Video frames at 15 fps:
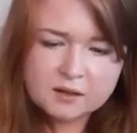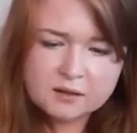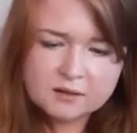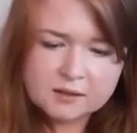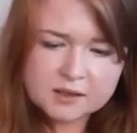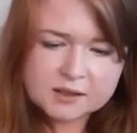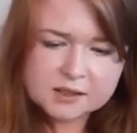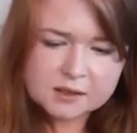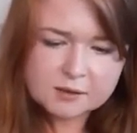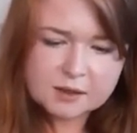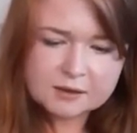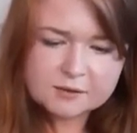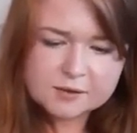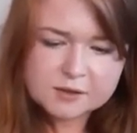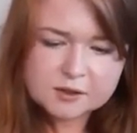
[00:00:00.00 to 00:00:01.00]
Right, so I've
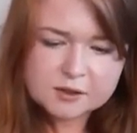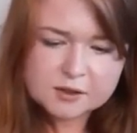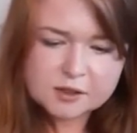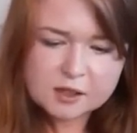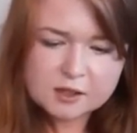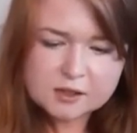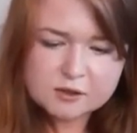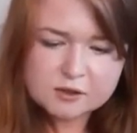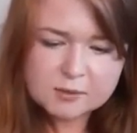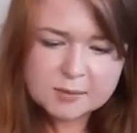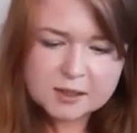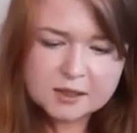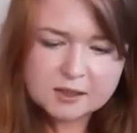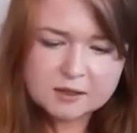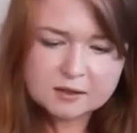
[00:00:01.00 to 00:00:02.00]
just started trimming
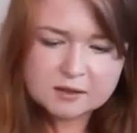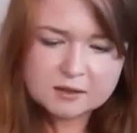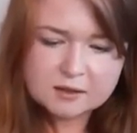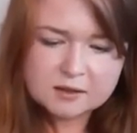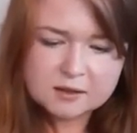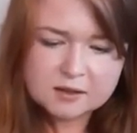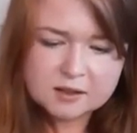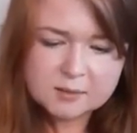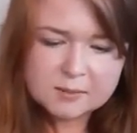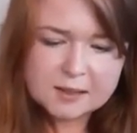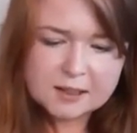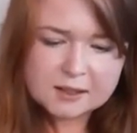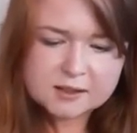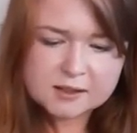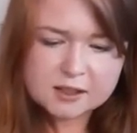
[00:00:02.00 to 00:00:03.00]
the black
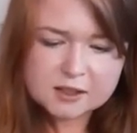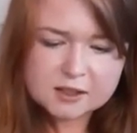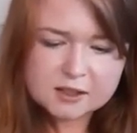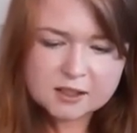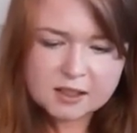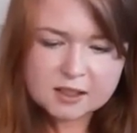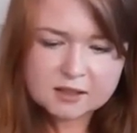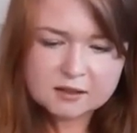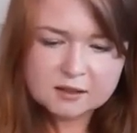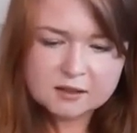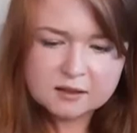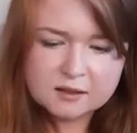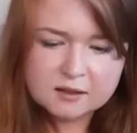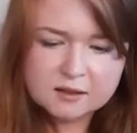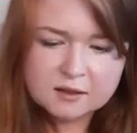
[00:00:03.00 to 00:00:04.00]
section again,
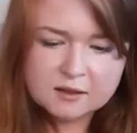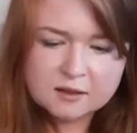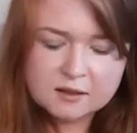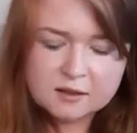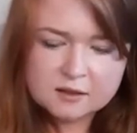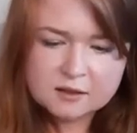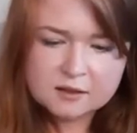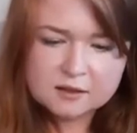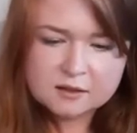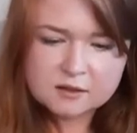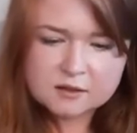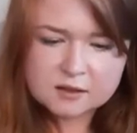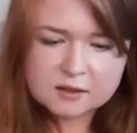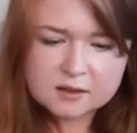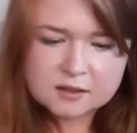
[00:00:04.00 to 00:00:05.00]

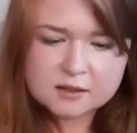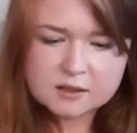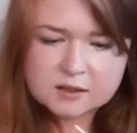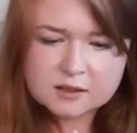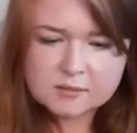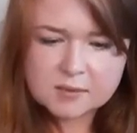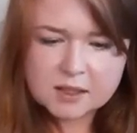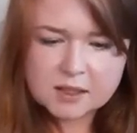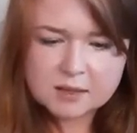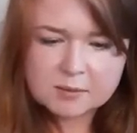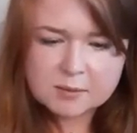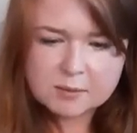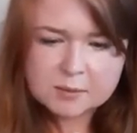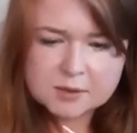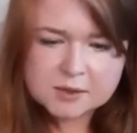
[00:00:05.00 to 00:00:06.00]
just to make it a bit
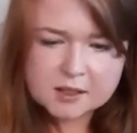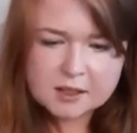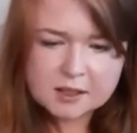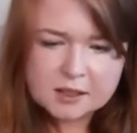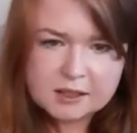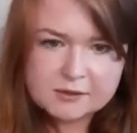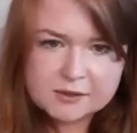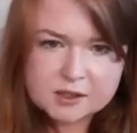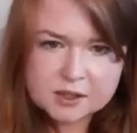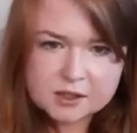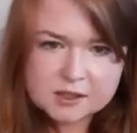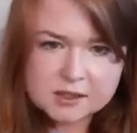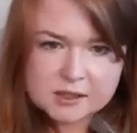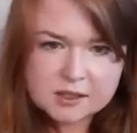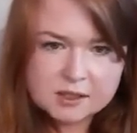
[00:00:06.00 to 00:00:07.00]
more circular, as you can
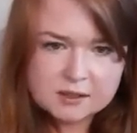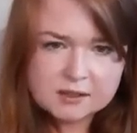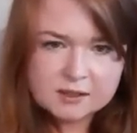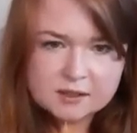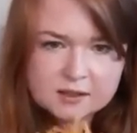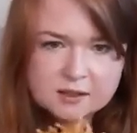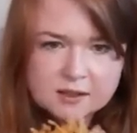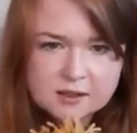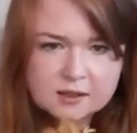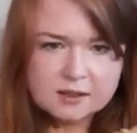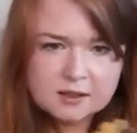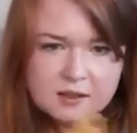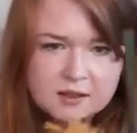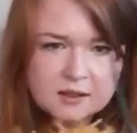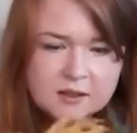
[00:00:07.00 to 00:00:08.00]
see. And
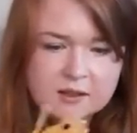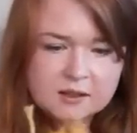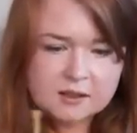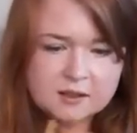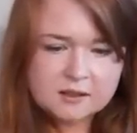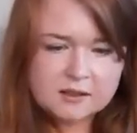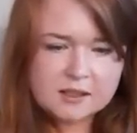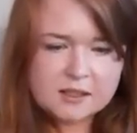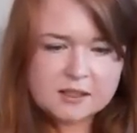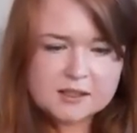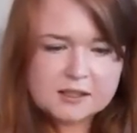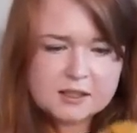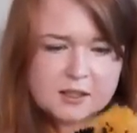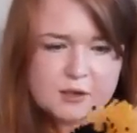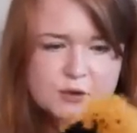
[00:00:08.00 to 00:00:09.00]
yeah,
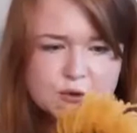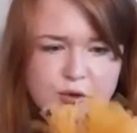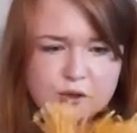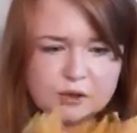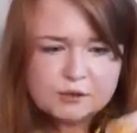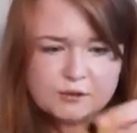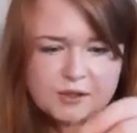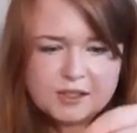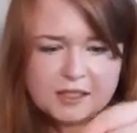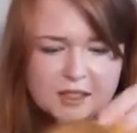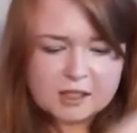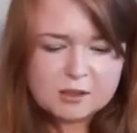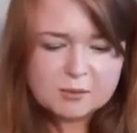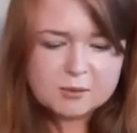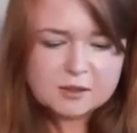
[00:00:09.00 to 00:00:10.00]
it goes all over the yellow,
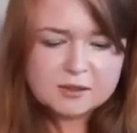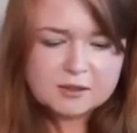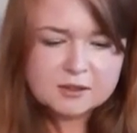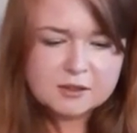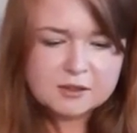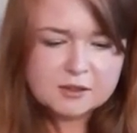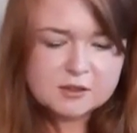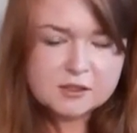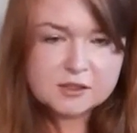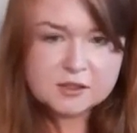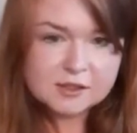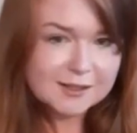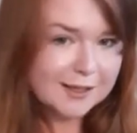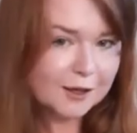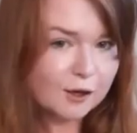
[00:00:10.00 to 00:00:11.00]
but just
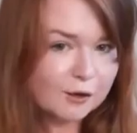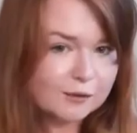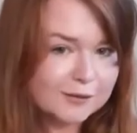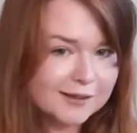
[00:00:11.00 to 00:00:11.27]
shake it off.